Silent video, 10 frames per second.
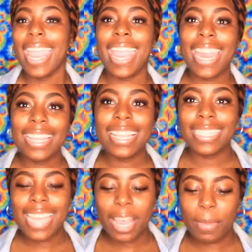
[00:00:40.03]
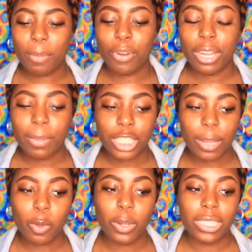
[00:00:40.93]
In this segment, pretty much
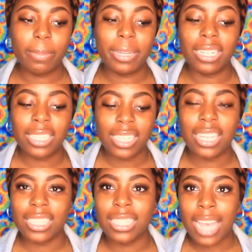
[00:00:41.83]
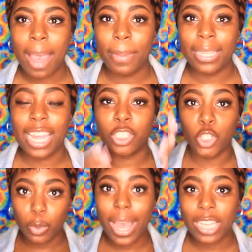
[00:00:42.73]
I'm going to be discussing topics
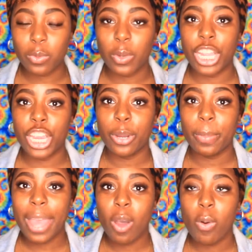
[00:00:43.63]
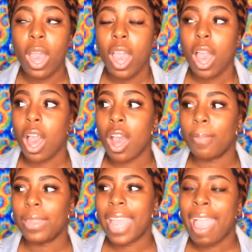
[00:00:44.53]
that you guys want to hear about
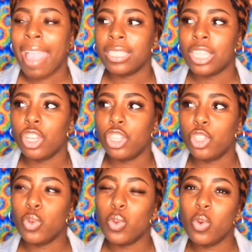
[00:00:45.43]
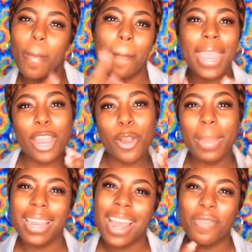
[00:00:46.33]
um, that you may or
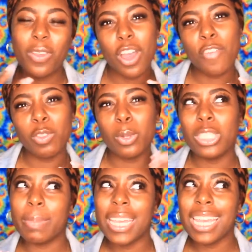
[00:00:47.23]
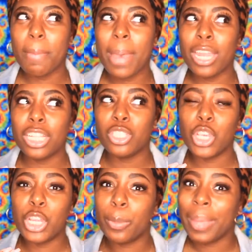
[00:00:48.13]
may not feel comfortable speaking about it to your